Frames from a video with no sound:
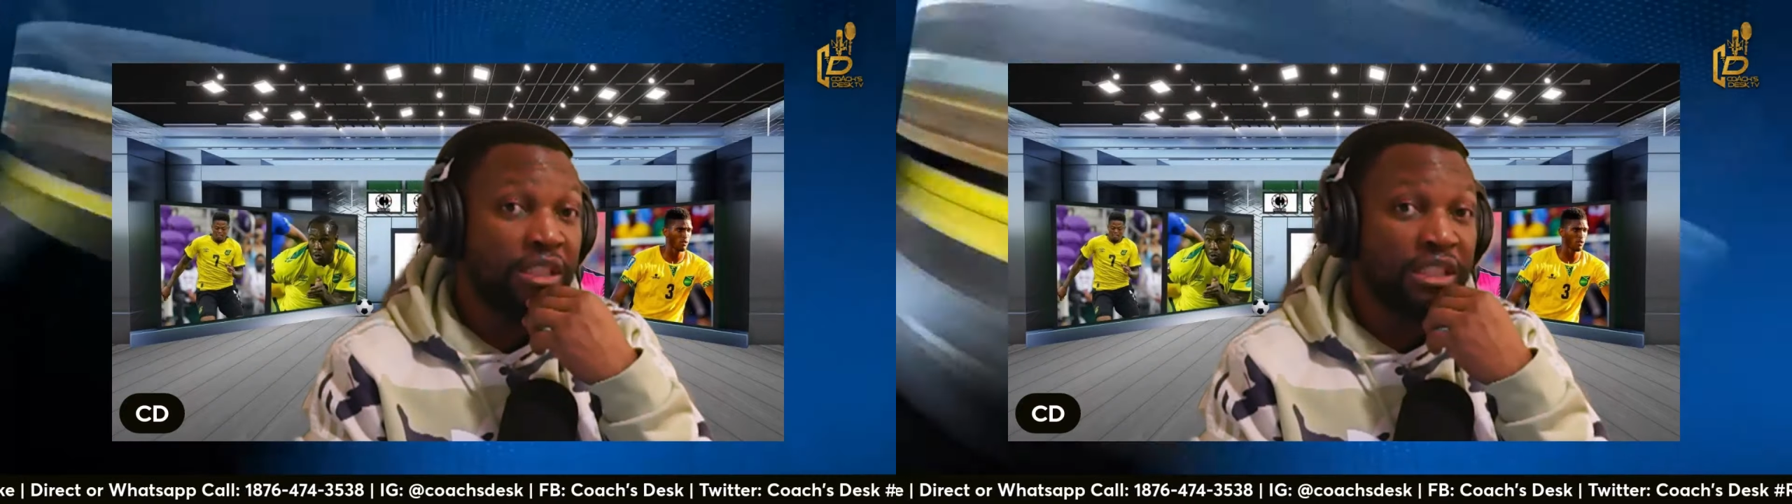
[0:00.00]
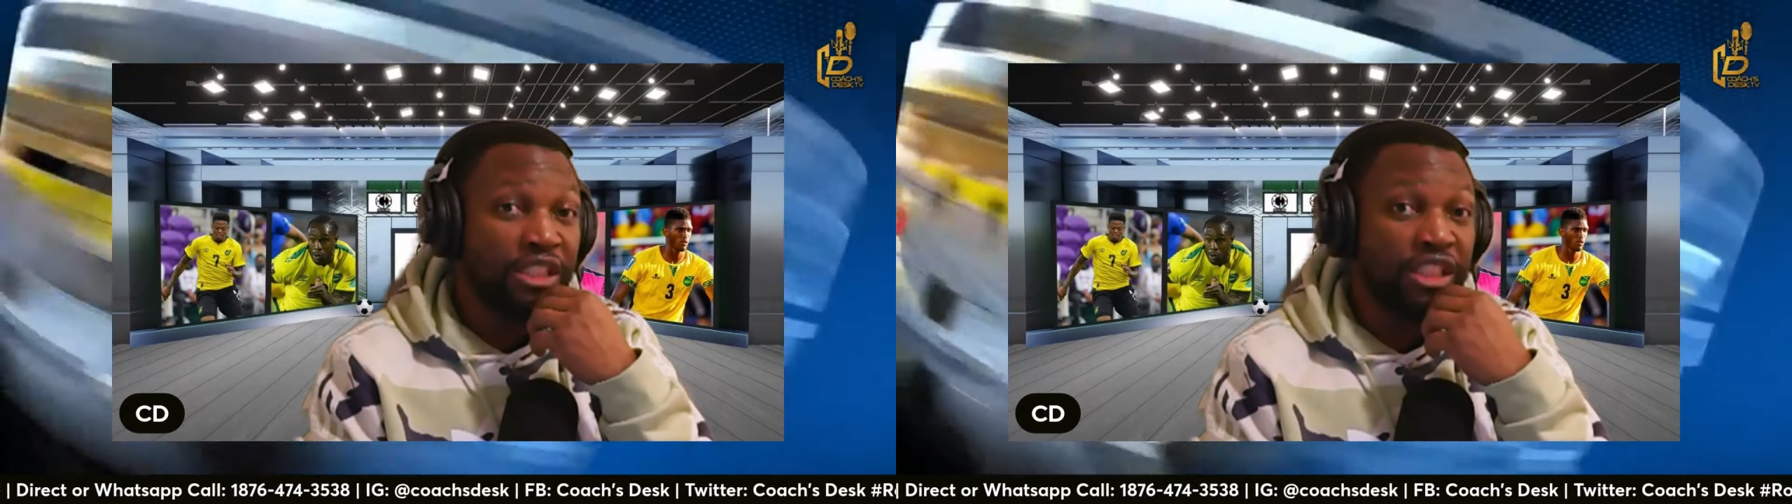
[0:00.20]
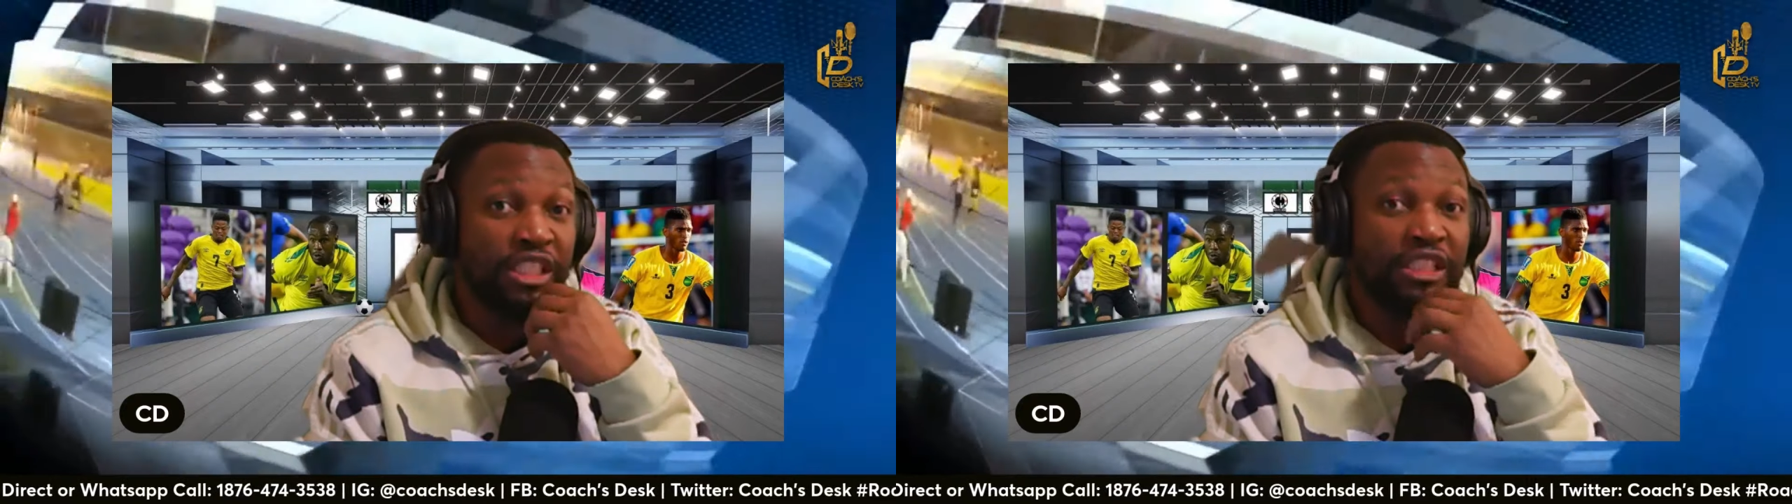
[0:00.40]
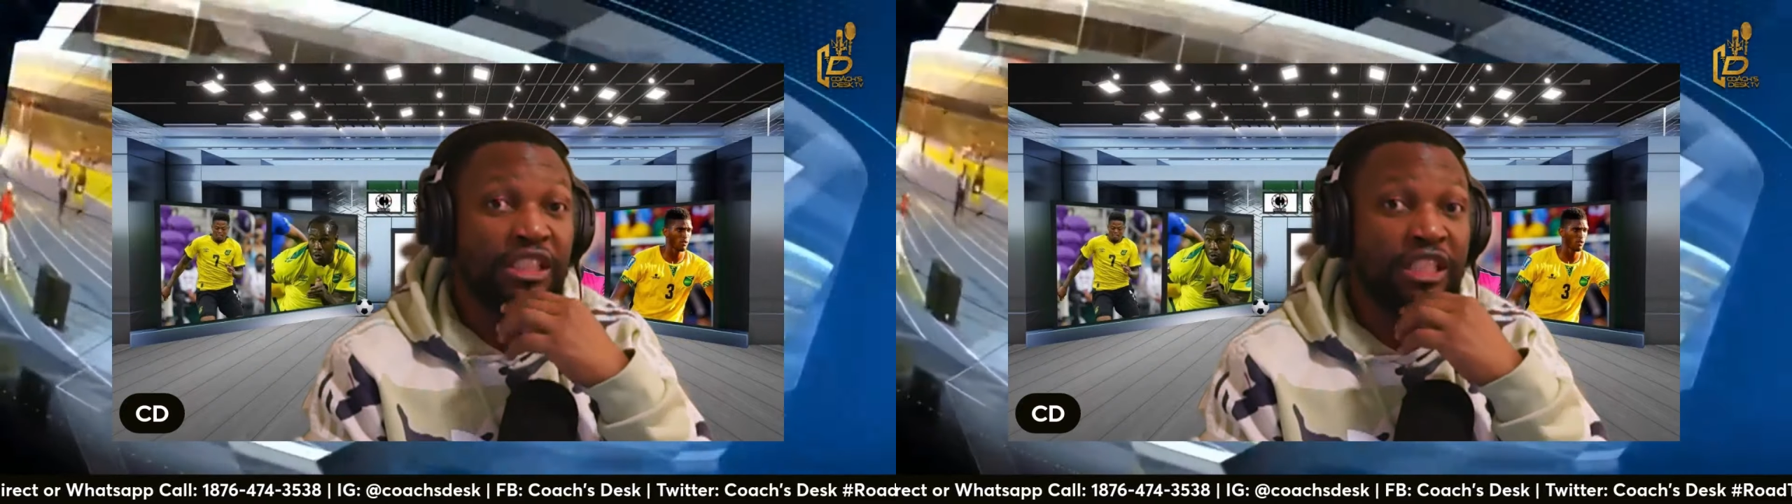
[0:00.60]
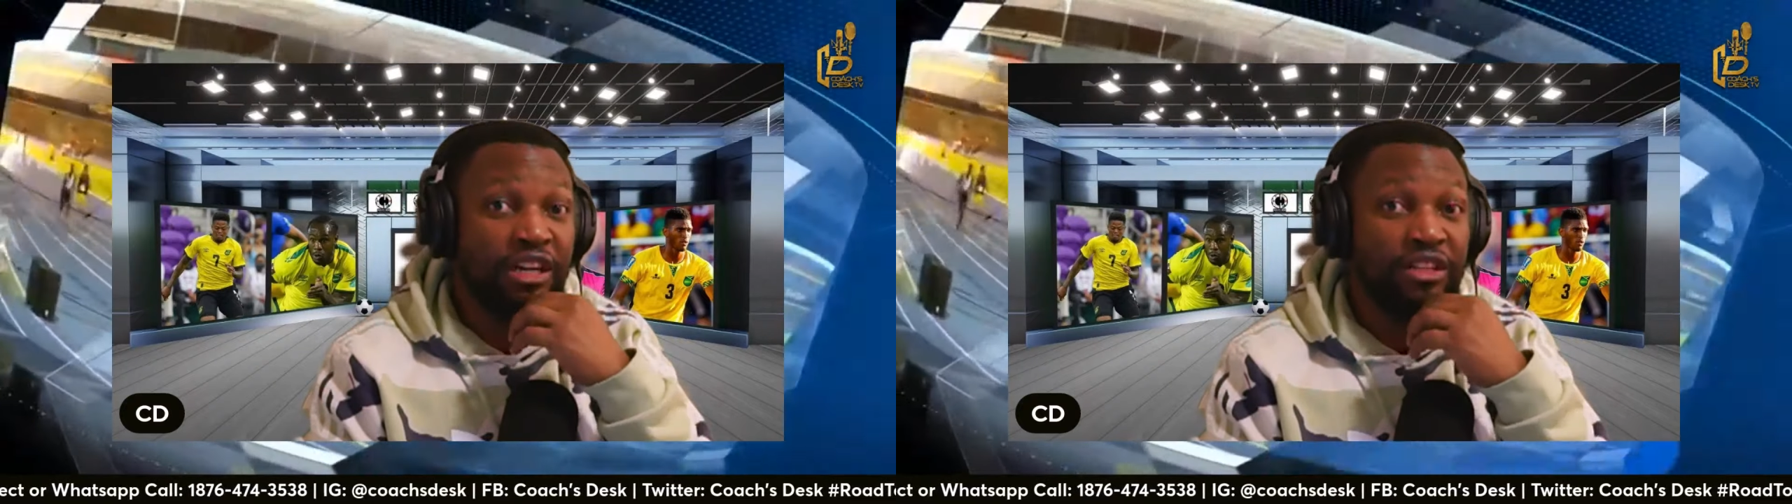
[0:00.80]

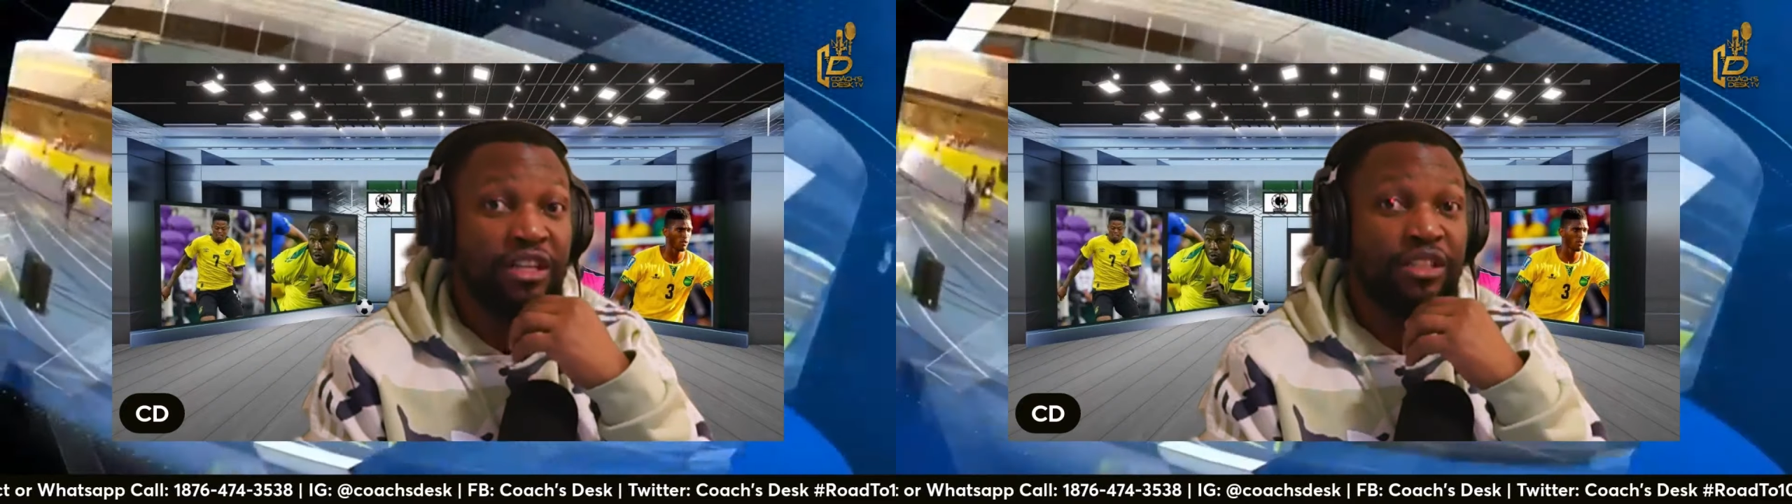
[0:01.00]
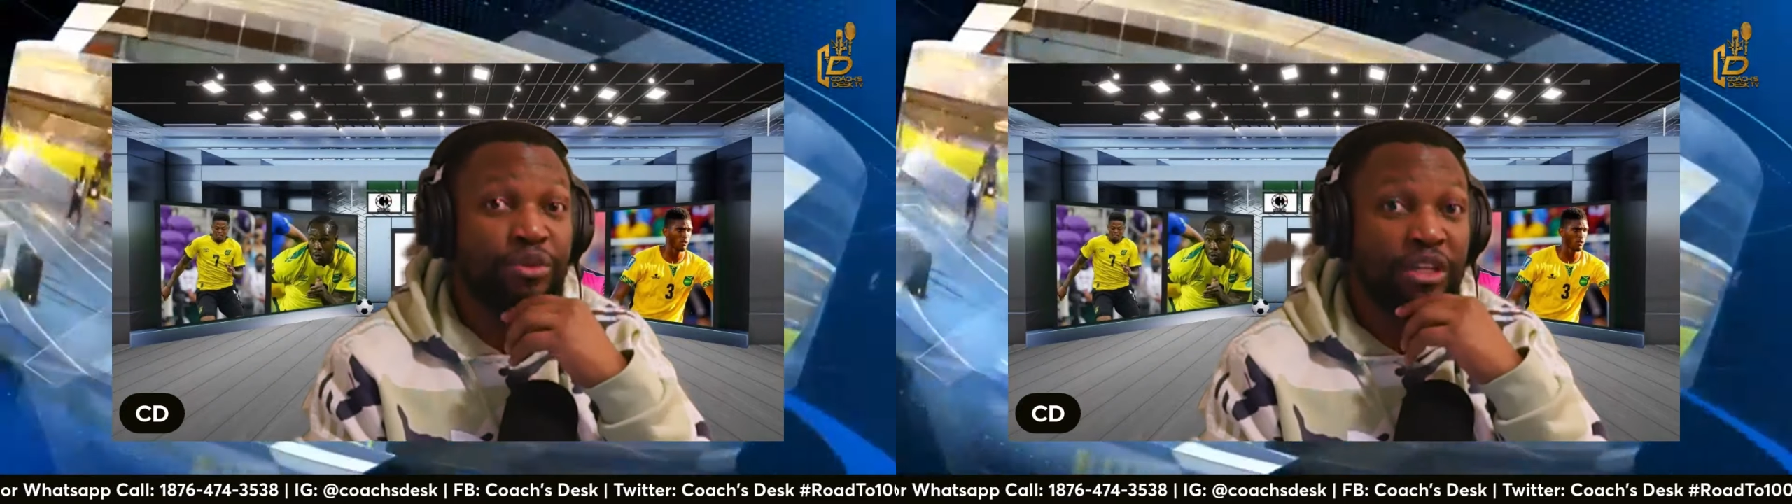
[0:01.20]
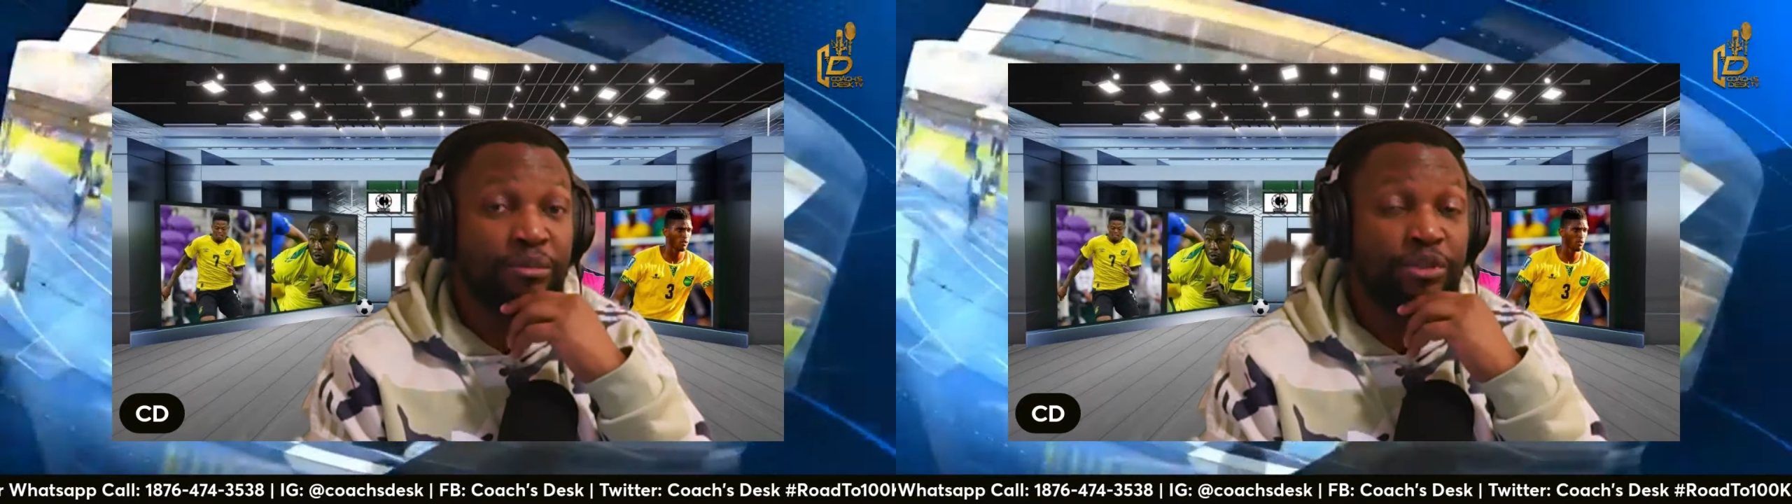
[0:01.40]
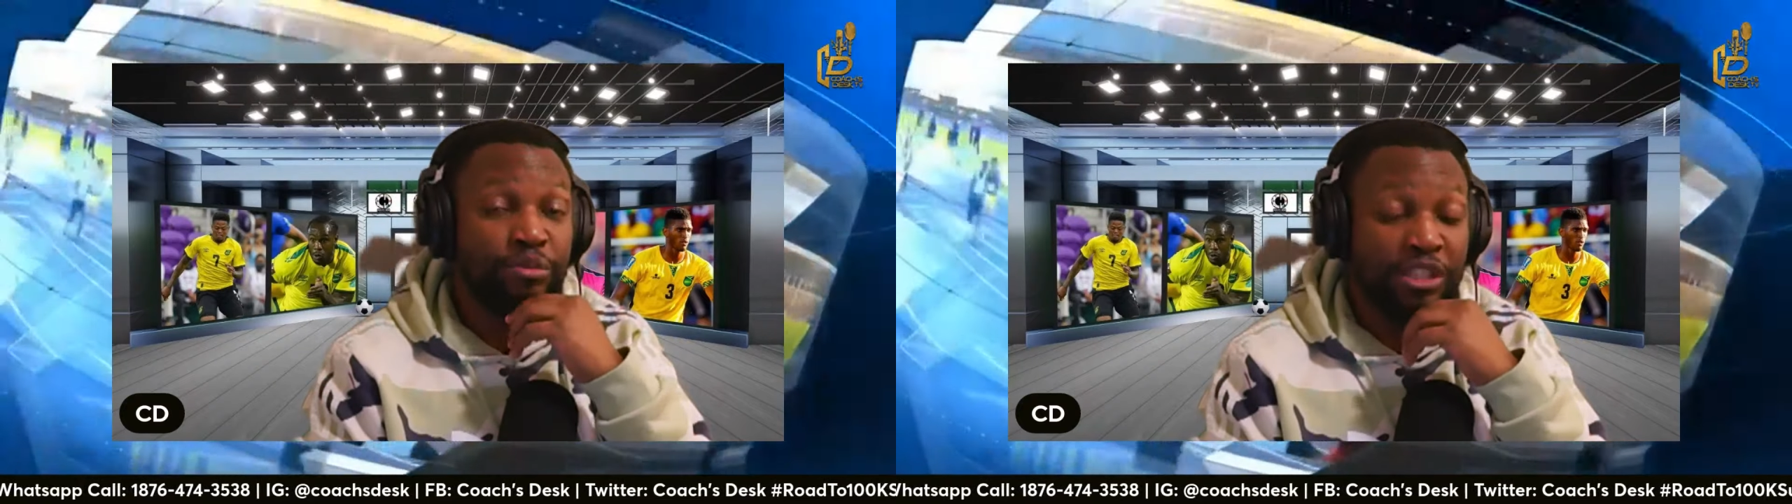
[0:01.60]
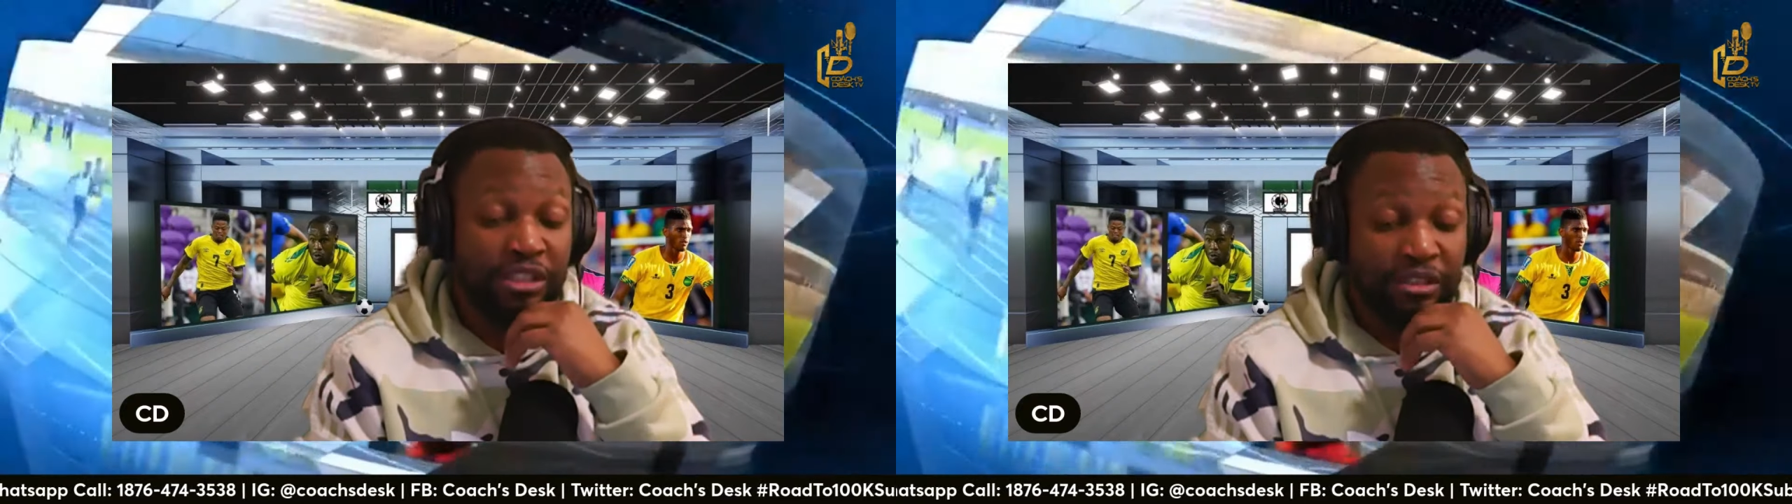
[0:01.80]
JCR Danny Williams
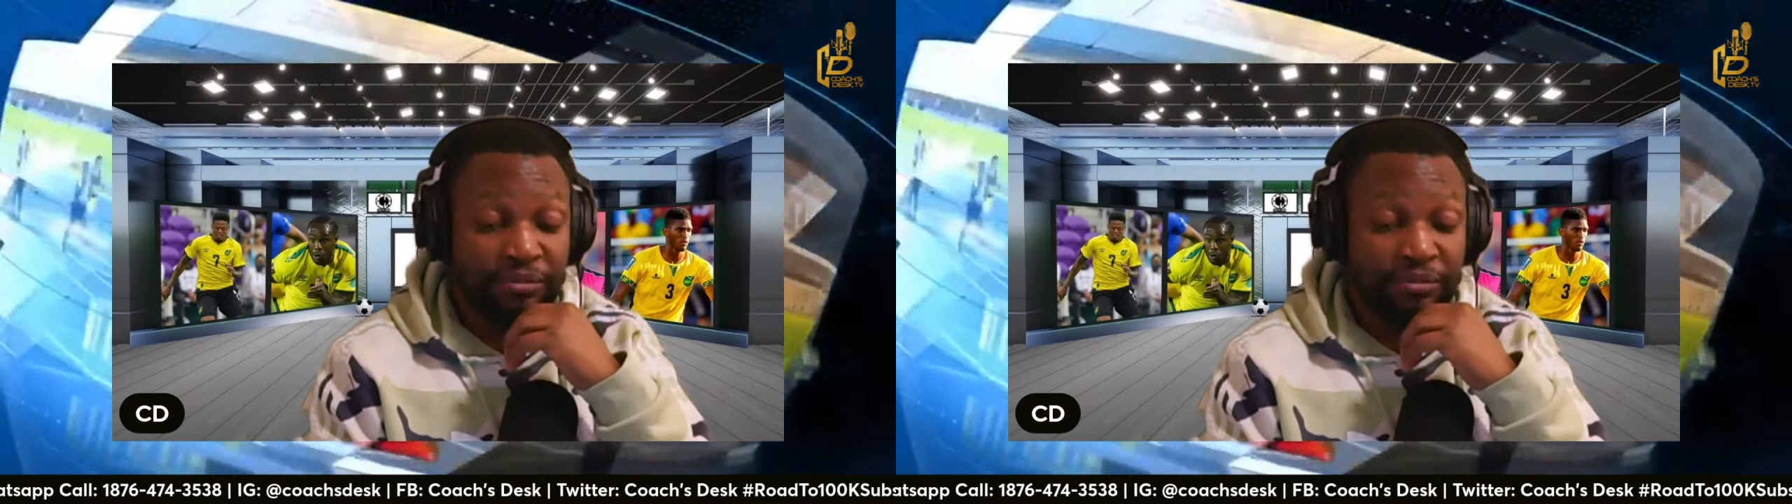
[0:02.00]
meet.